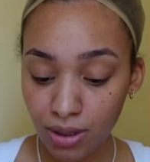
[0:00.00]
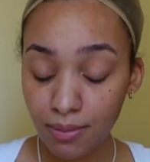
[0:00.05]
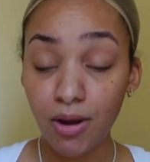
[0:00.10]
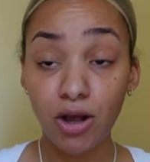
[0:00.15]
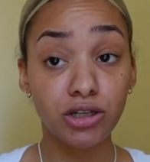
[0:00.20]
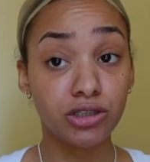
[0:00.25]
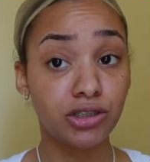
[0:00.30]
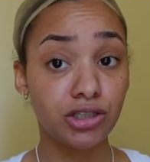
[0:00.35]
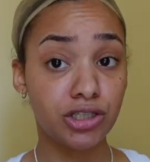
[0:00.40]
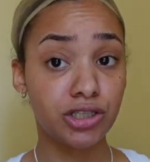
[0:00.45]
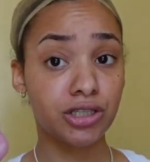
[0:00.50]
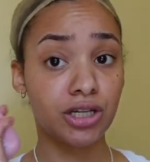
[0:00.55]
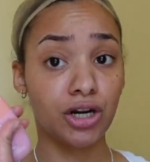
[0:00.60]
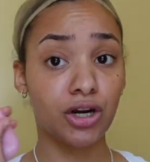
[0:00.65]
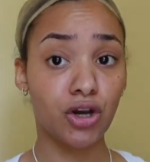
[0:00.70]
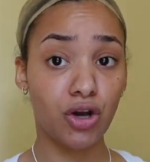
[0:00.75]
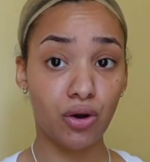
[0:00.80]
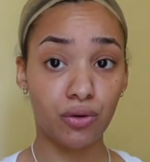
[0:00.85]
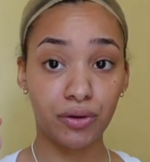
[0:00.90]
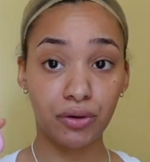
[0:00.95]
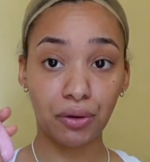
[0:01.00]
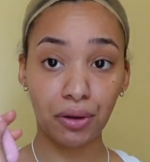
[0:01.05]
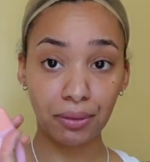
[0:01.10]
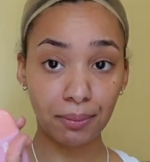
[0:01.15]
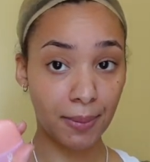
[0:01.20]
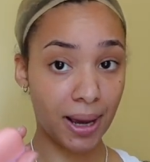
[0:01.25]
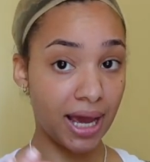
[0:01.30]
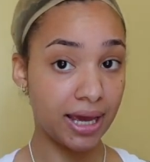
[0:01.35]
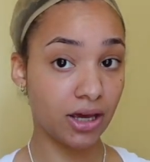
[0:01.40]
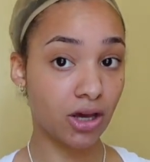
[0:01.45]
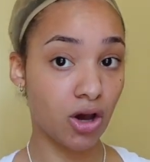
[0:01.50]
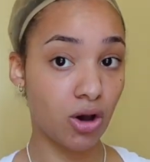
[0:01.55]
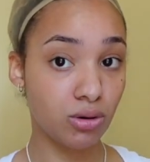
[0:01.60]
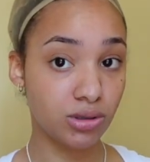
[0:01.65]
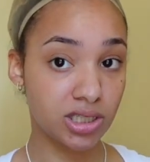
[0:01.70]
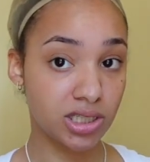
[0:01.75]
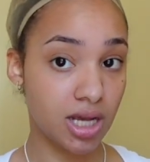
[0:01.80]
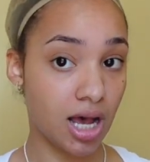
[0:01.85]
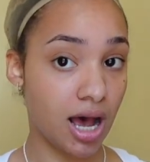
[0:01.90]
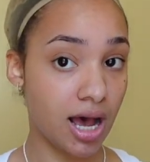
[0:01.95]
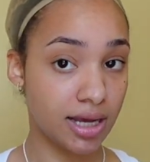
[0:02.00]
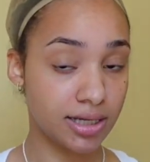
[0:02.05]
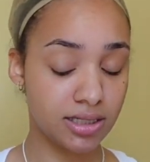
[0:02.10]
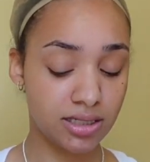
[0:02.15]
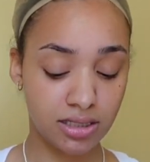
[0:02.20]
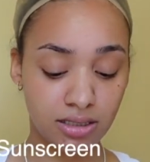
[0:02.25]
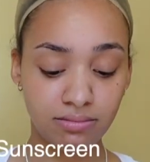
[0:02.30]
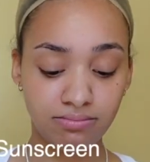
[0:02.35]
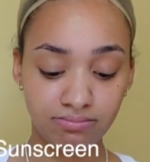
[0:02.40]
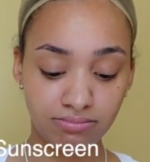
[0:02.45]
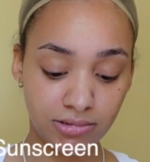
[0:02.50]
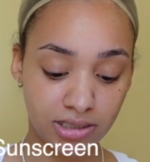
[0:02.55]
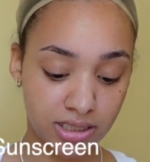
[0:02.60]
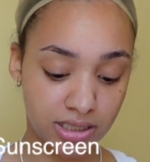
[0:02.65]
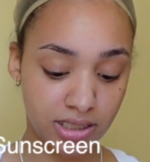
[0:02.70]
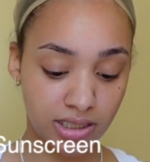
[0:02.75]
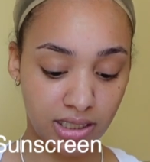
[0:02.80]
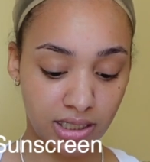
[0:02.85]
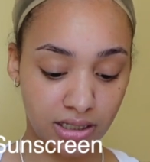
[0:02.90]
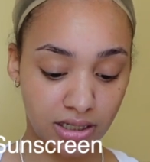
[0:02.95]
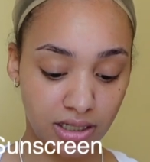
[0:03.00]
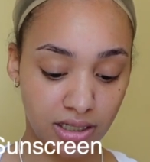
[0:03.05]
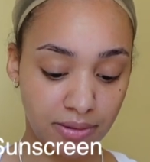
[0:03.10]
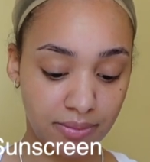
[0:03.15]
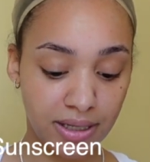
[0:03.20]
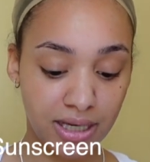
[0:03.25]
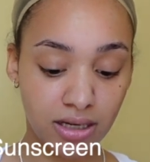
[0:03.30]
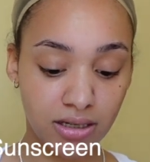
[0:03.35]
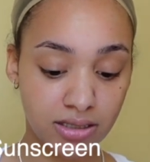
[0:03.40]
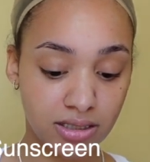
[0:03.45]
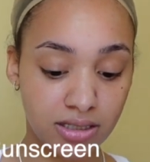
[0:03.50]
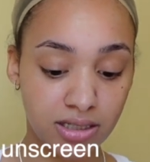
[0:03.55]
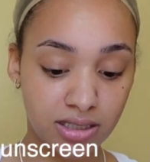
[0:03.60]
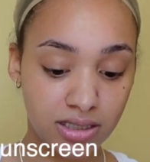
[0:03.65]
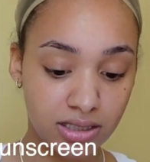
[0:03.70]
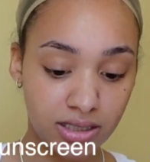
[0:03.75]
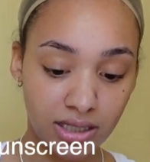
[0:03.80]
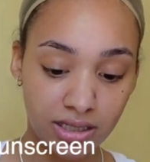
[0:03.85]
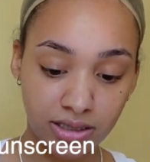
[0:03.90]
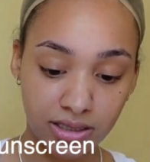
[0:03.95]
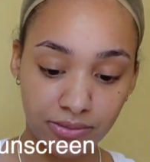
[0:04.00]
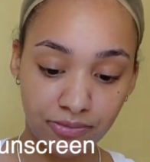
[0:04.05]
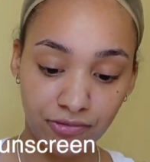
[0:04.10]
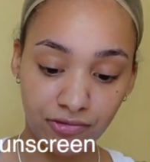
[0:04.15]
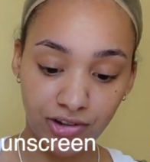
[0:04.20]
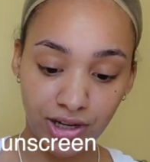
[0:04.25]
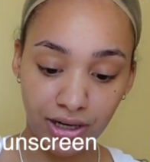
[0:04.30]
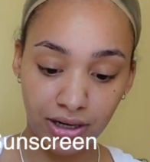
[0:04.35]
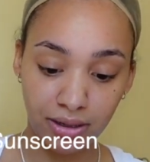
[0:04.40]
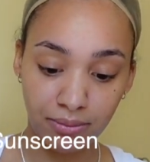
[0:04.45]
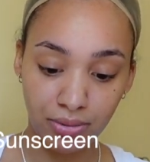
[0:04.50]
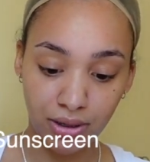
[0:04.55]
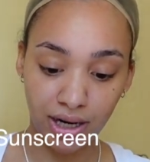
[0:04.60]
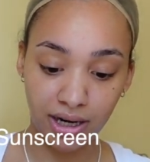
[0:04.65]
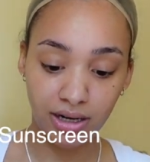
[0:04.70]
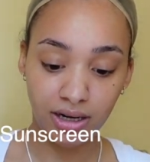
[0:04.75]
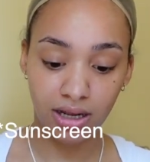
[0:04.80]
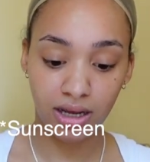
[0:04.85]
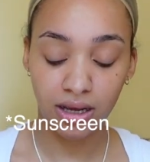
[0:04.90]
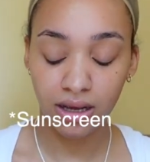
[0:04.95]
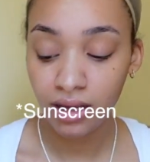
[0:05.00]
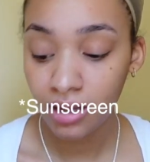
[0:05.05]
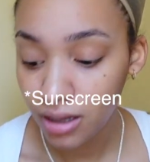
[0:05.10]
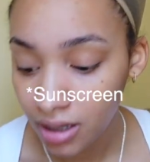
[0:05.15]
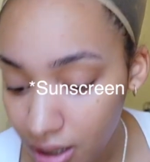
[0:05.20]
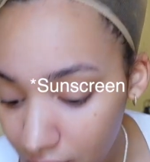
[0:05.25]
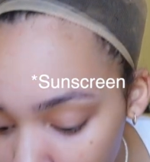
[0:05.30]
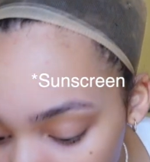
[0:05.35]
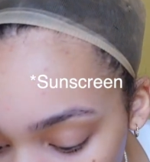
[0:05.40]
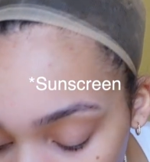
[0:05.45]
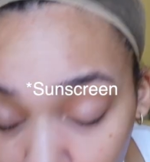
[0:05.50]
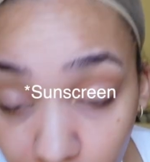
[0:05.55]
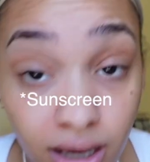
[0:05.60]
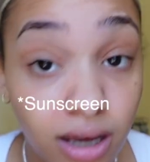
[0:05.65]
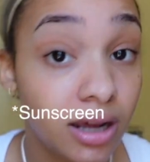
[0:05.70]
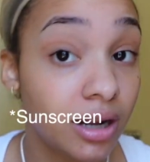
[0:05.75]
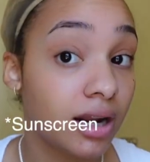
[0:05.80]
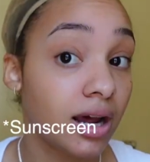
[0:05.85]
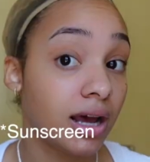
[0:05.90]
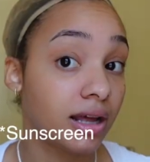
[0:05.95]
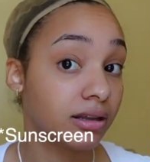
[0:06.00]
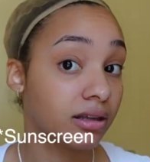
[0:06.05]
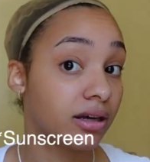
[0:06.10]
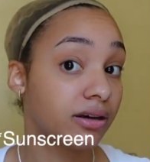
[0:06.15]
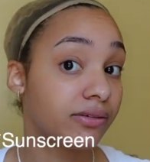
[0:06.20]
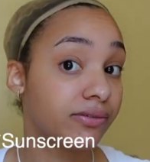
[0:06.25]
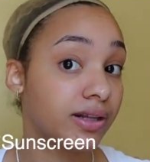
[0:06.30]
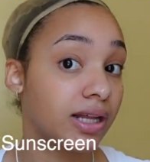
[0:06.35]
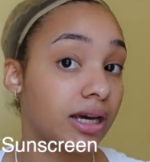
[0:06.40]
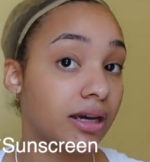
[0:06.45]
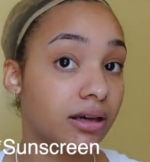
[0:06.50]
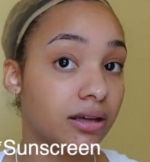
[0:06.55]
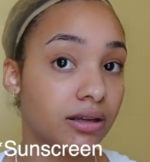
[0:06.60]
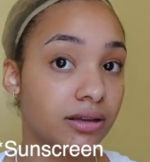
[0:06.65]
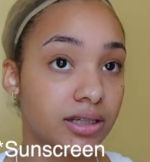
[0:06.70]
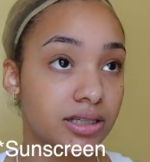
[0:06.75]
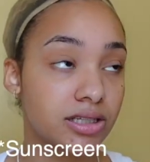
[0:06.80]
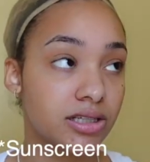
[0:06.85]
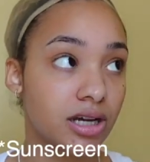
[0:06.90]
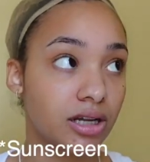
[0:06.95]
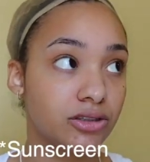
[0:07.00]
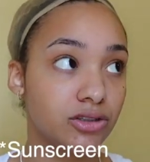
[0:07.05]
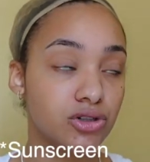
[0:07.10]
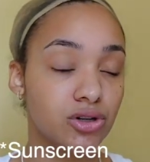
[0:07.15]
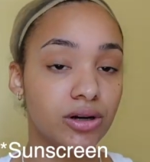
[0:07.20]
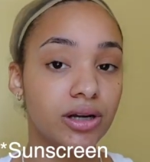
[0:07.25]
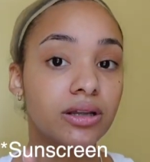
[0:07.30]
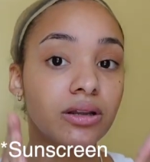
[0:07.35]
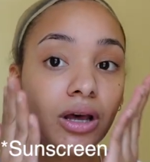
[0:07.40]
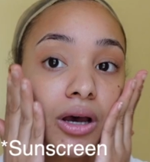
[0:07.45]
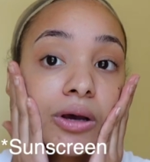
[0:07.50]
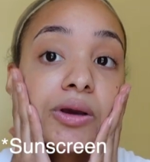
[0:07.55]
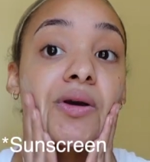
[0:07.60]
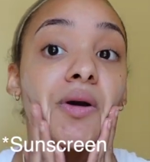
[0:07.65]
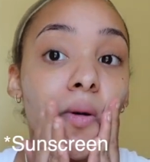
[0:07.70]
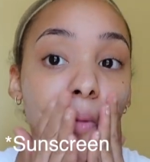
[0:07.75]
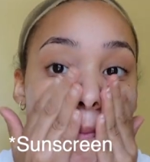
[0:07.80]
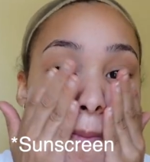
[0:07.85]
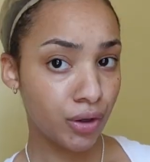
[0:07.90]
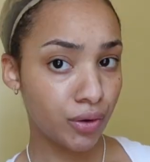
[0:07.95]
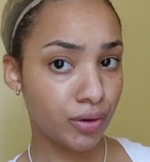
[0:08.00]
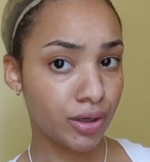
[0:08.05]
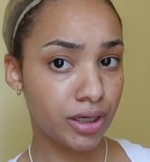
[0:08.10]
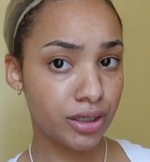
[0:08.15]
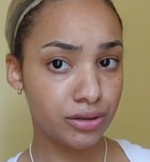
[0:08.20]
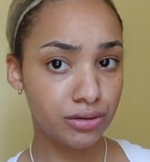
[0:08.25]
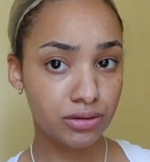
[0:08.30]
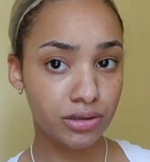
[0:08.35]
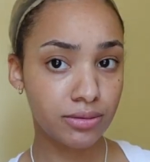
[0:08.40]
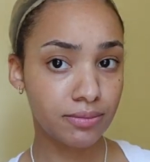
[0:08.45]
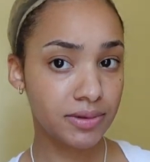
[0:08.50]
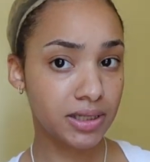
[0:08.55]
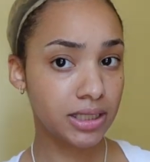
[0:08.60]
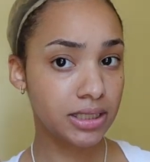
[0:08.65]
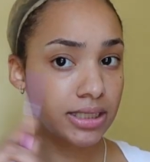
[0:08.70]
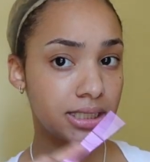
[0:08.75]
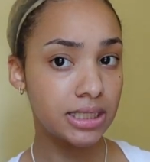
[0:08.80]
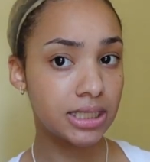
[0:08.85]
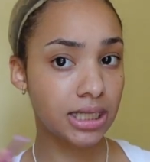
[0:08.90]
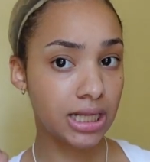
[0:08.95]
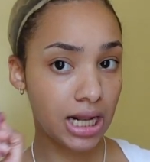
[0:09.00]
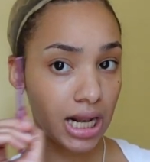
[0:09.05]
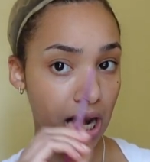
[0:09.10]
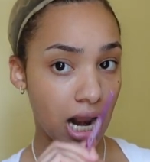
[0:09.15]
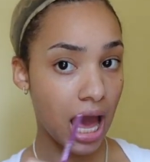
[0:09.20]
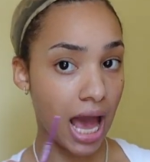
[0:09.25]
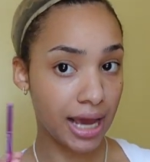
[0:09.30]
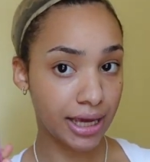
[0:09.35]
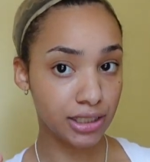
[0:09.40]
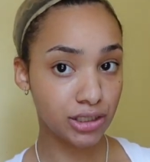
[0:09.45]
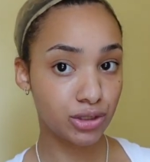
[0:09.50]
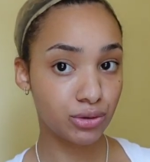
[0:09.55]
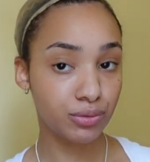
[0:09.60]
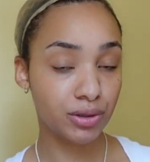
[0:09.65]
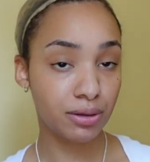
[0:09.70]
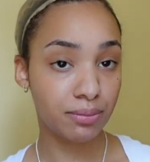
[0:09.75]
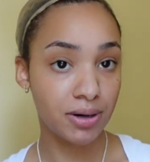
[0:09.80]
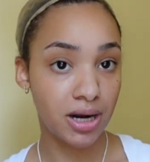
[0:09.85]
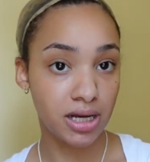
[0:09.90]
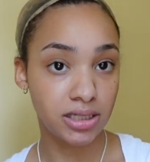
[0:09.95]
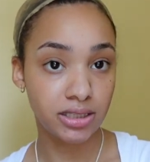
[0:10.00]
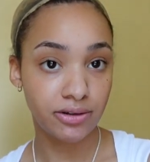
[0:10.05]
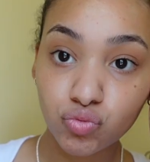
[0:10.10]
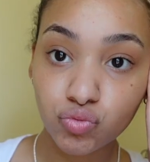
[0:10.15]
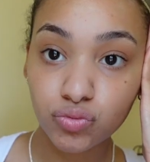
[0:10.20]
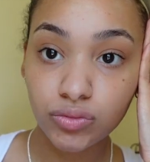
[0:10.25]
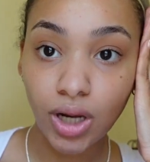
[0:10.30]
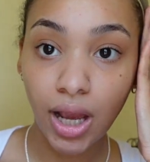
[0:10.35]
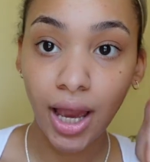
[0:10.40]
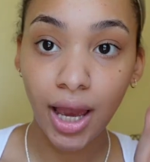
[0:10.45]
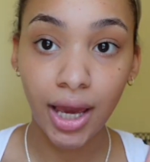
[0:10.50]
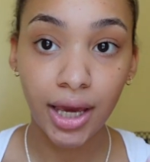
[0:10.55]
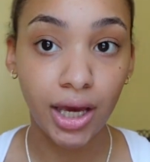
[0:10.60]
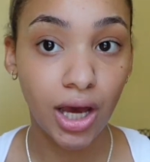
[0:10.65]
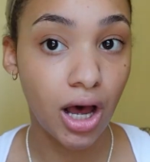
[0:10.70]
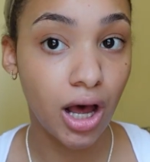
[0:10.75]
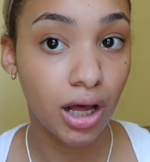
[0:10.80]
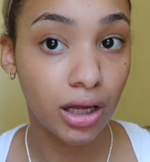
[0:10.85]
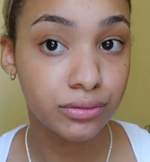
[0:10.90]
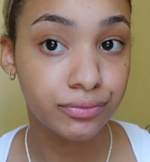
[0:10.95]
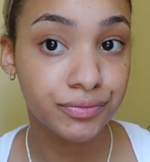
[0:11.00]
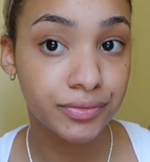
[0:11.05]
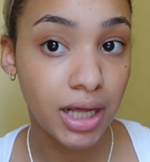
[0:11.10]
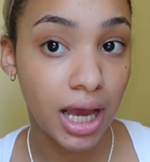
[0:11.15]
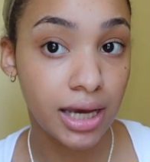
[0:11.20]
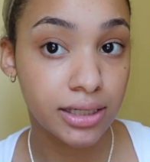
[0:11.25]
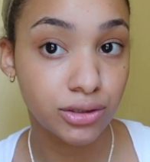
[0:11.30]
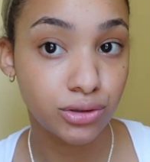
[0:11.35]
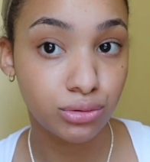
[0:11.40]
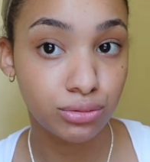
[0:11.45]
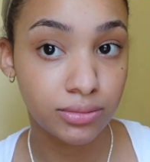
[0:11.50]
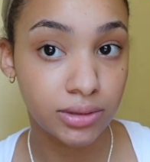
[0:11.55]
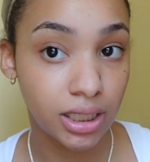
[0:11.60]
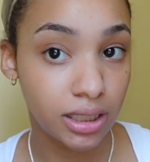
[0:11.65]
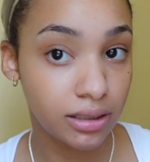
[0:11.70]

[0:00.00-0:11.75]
I'm also just gonna go in with my Kosas concealer because this is very brightening and I love like the sunscreen look. We're gonna do something slight with the brows. Hey y'all, I zoomed